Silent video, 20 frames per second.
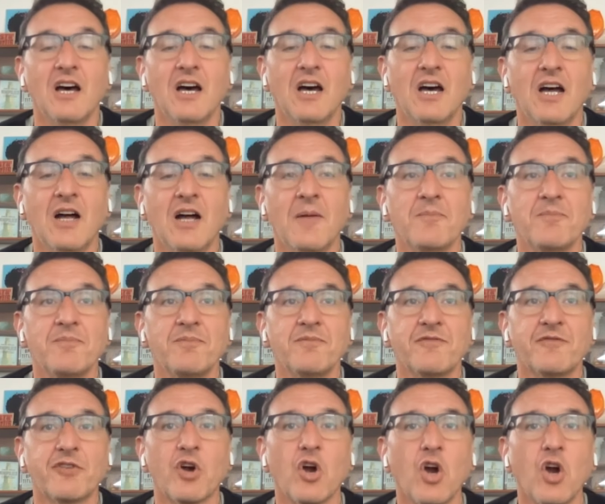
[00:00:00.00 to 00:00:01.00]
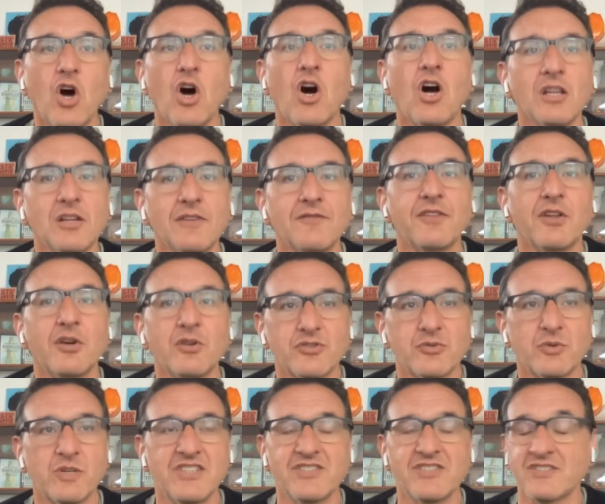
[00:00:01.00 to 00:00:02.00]
Um, for all of
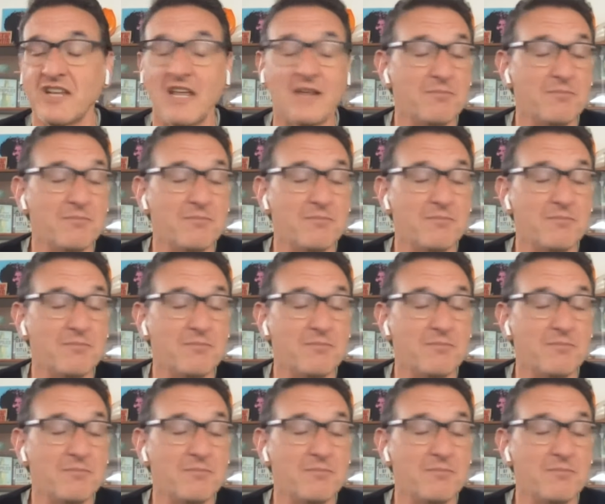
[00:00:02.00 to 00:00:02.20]
those reasons